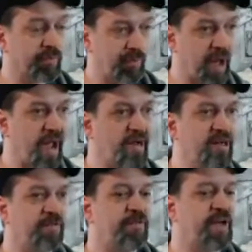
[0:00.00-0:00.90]
I need to
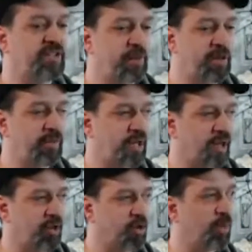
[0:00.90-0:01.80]
find somebody with like
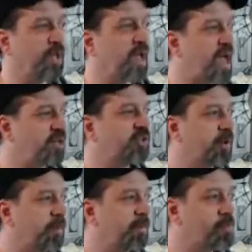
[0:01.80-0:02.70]
gorilla hands
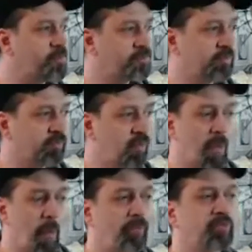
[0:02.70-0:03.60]

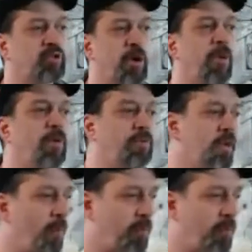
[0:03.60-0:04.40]
to go with me.